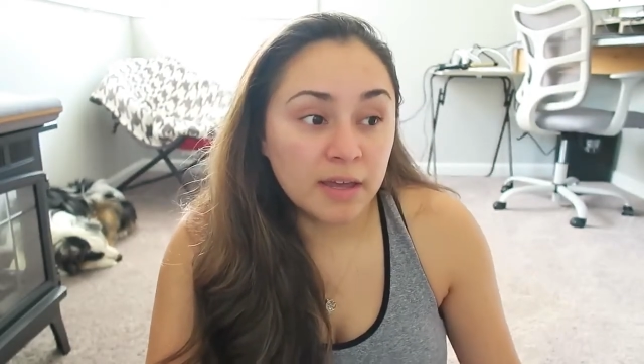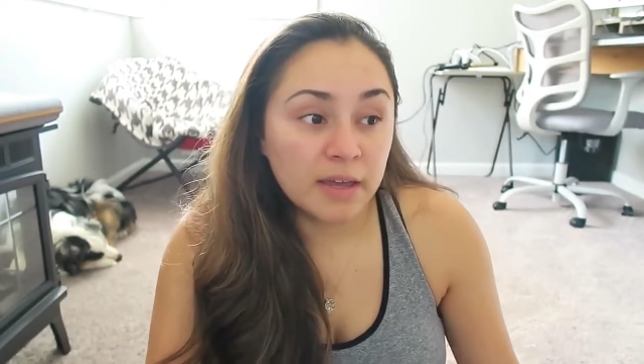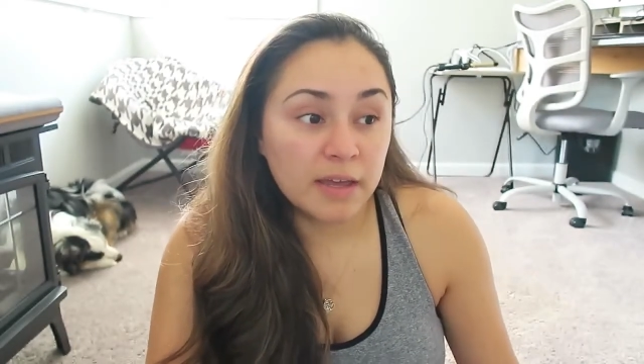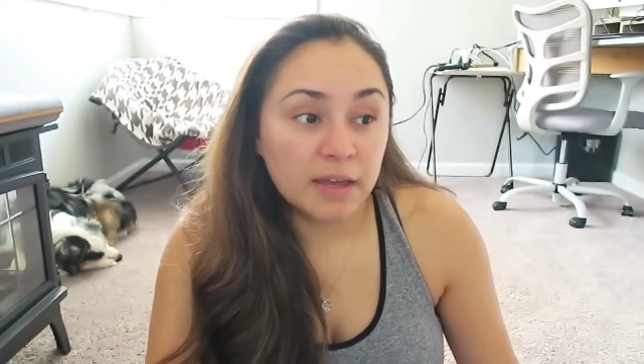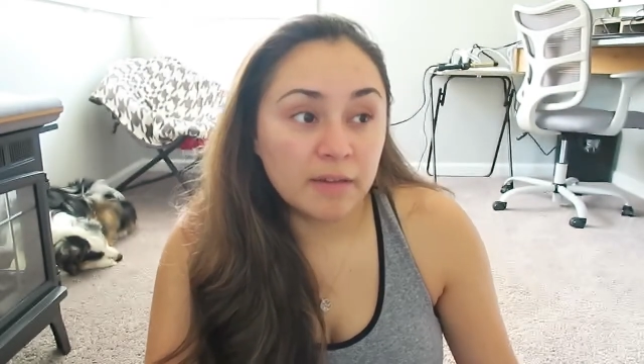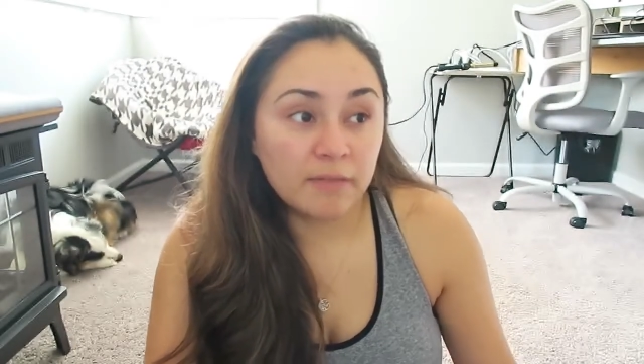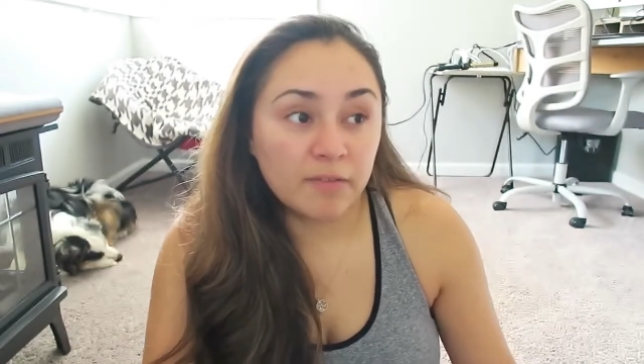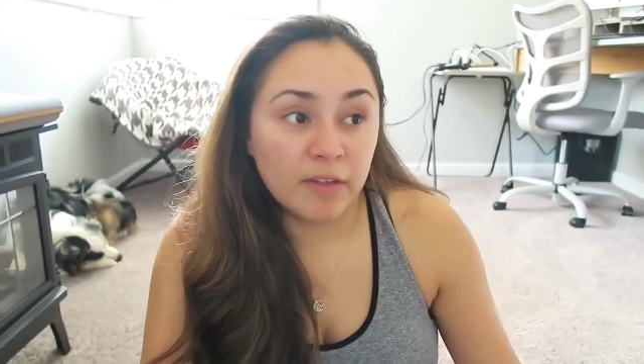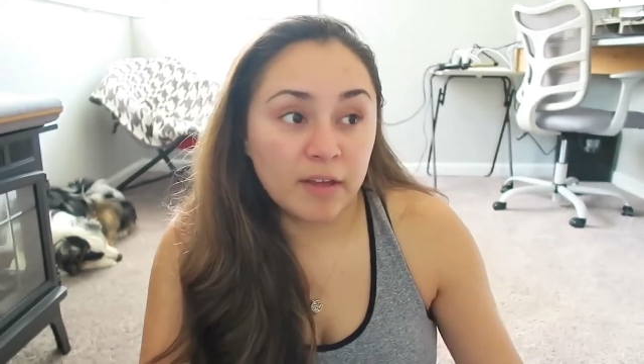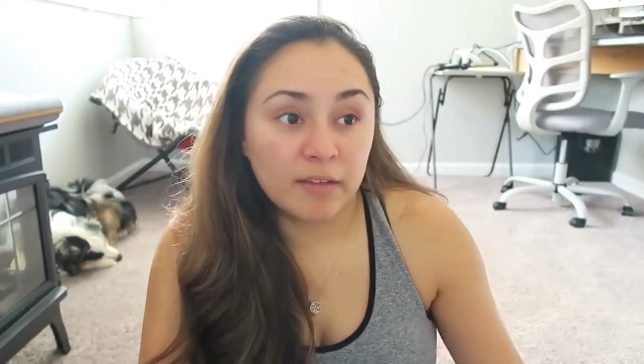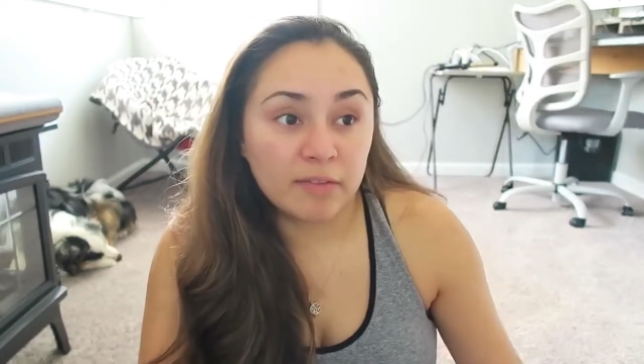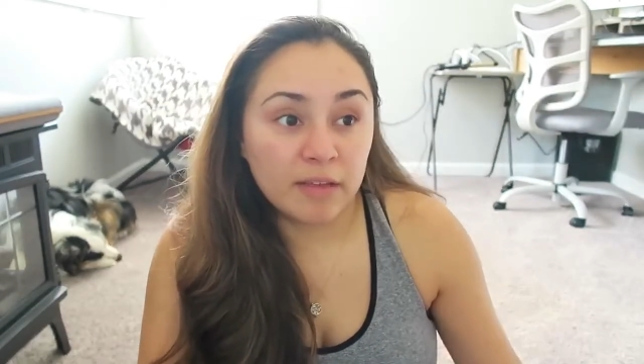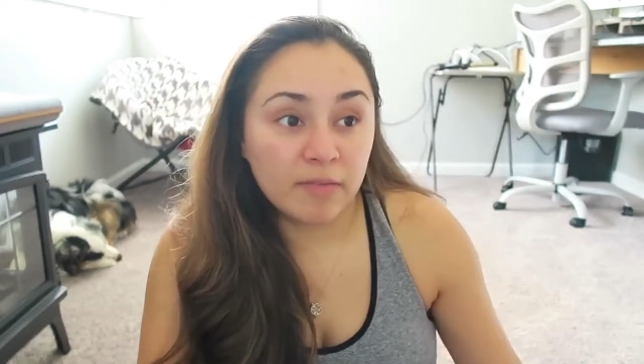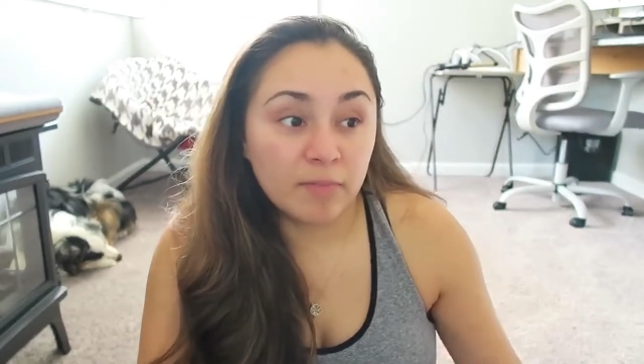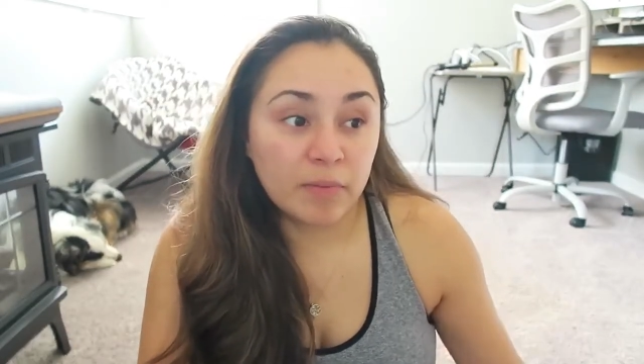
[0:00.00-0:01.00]
if like
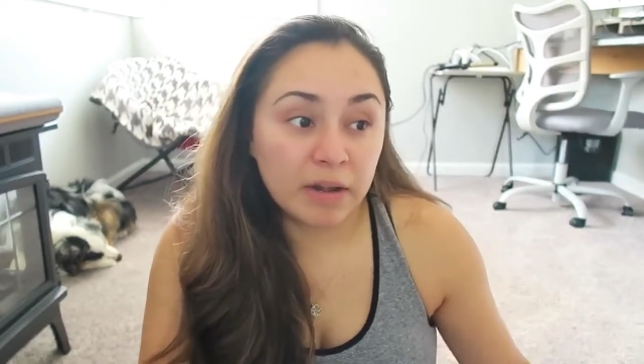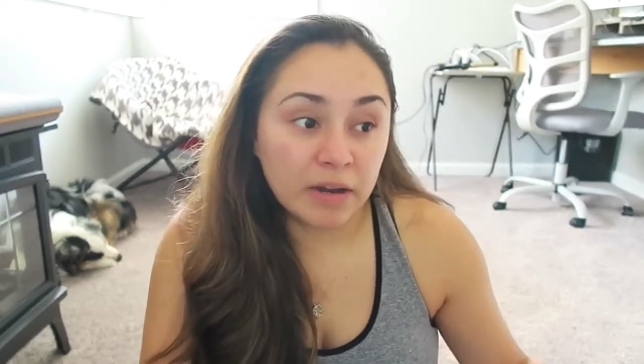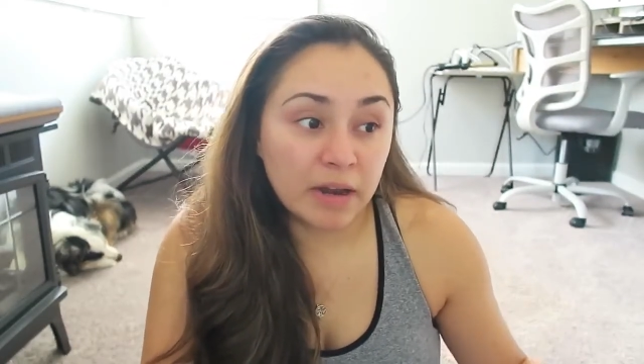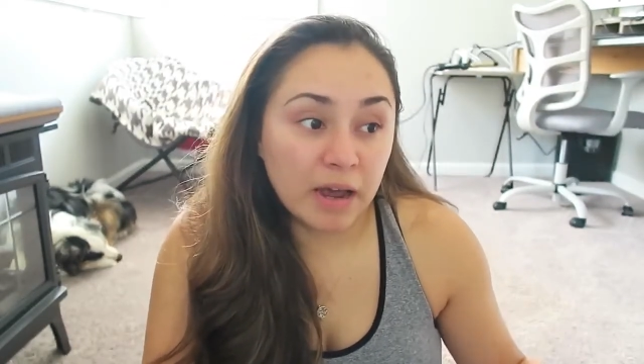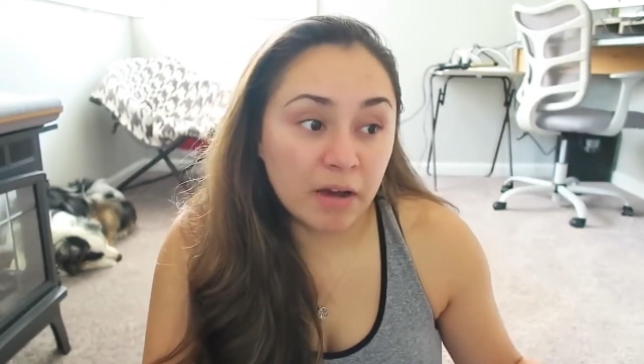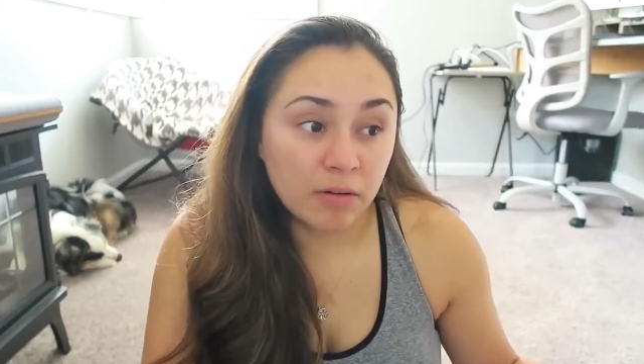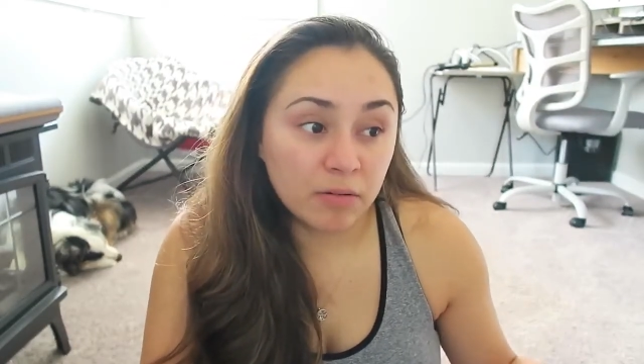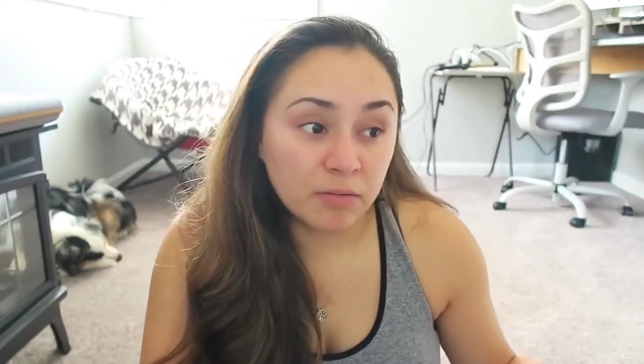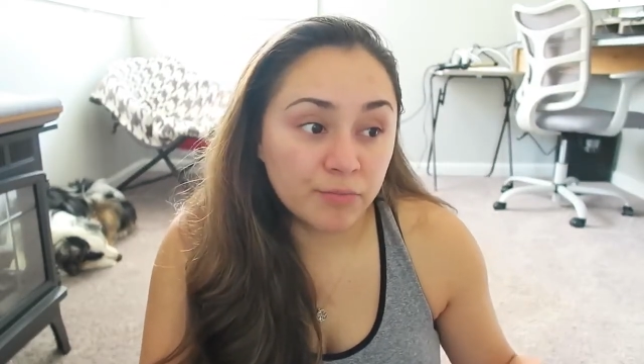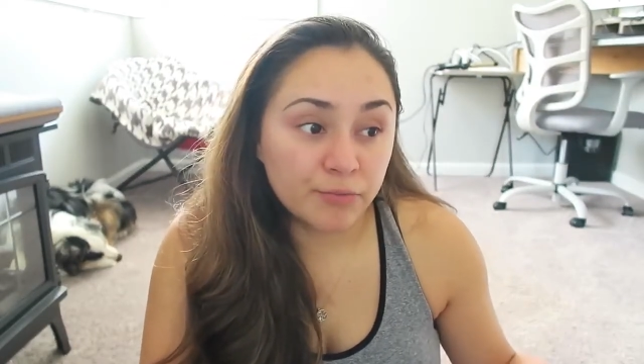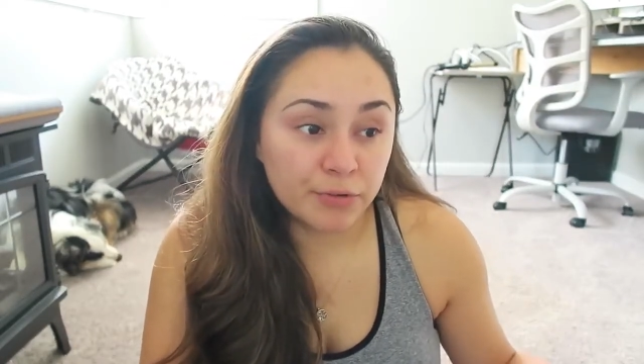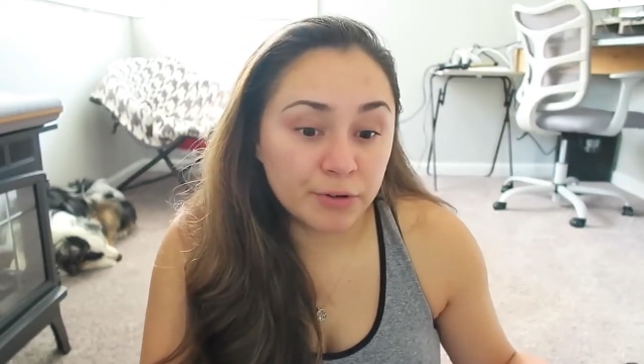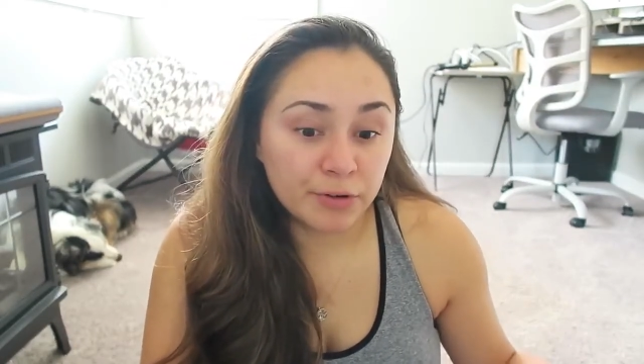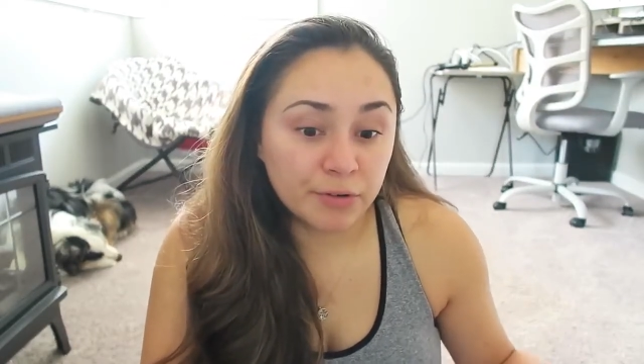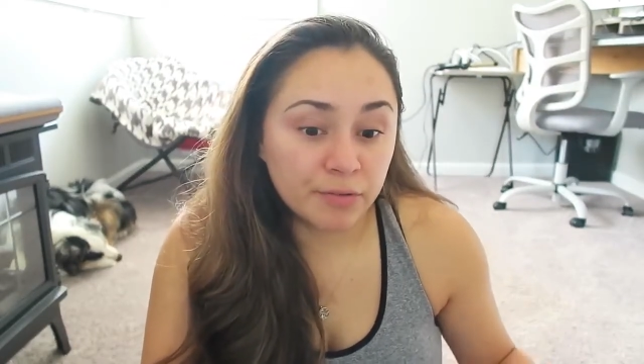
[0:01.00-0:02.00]
they've been out
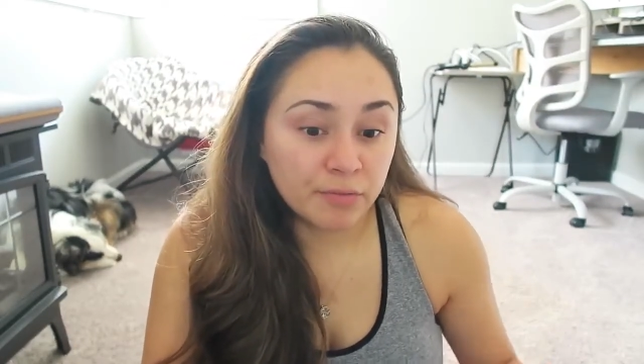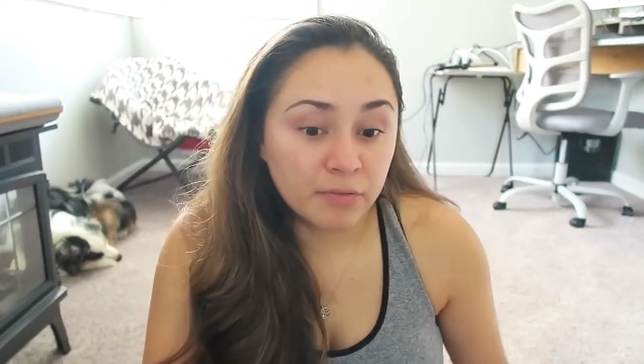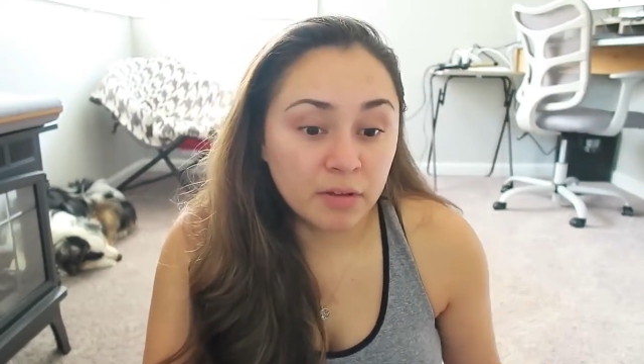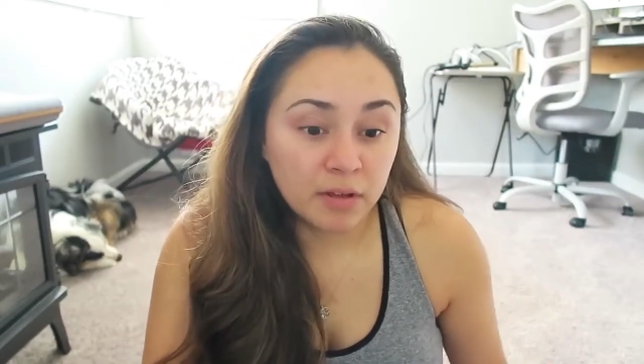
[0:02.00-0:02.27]
for